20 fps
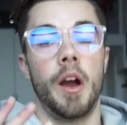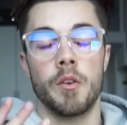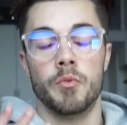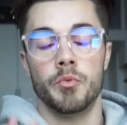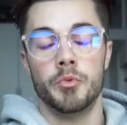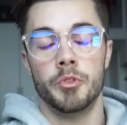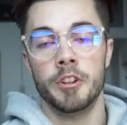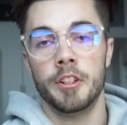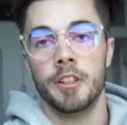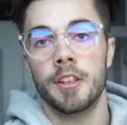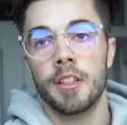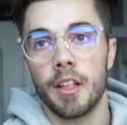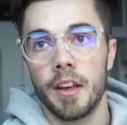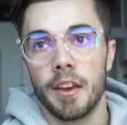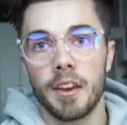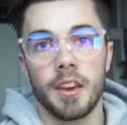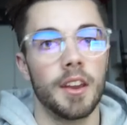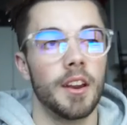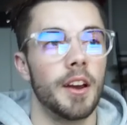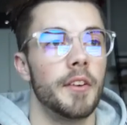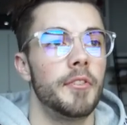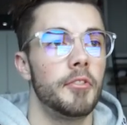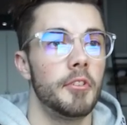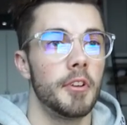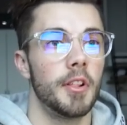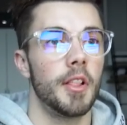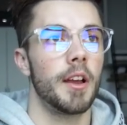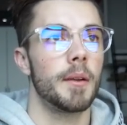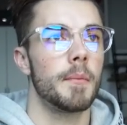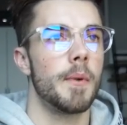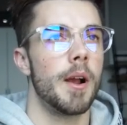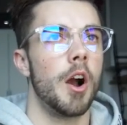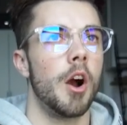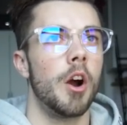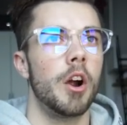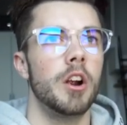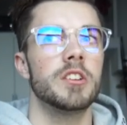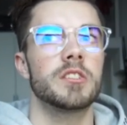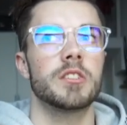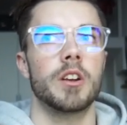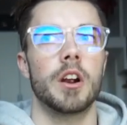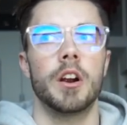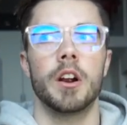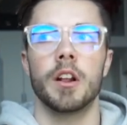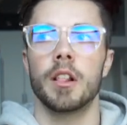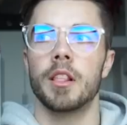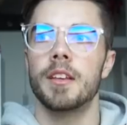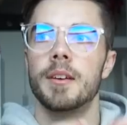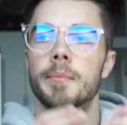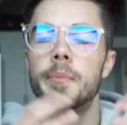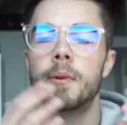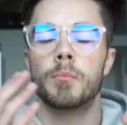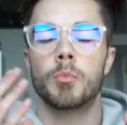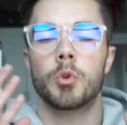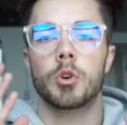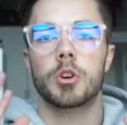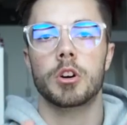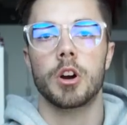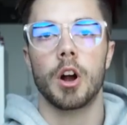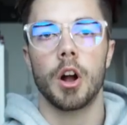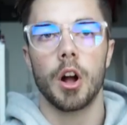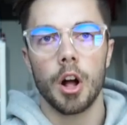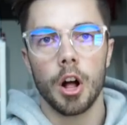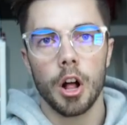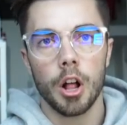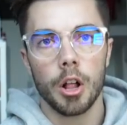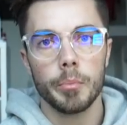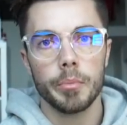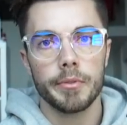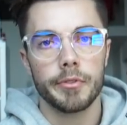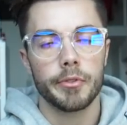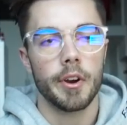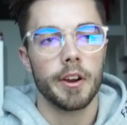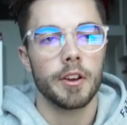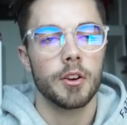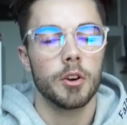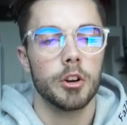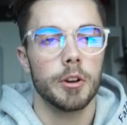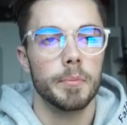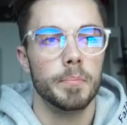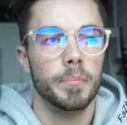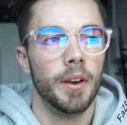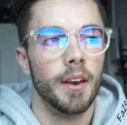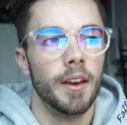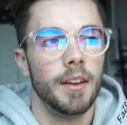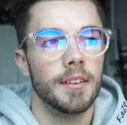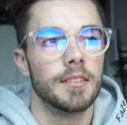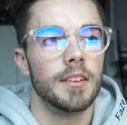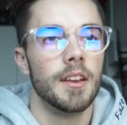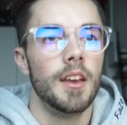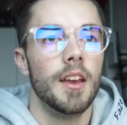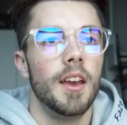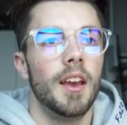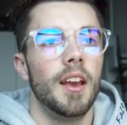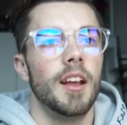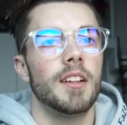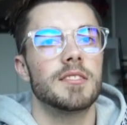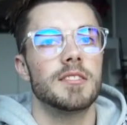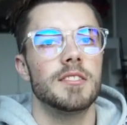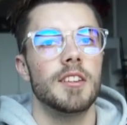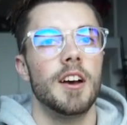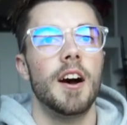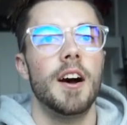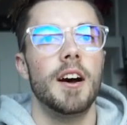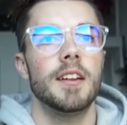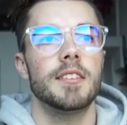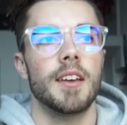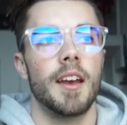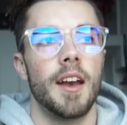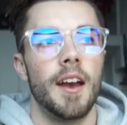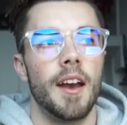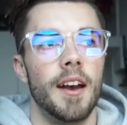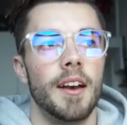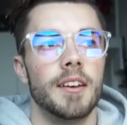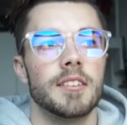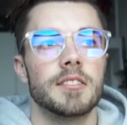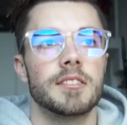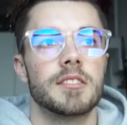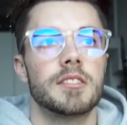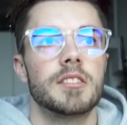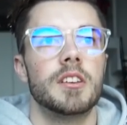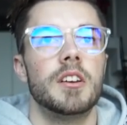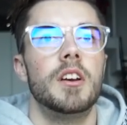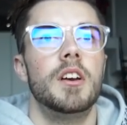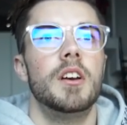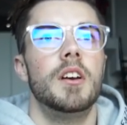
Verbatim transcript: I really like it. I feel like my eyes are a little bit more calm before I go to bed. It's not as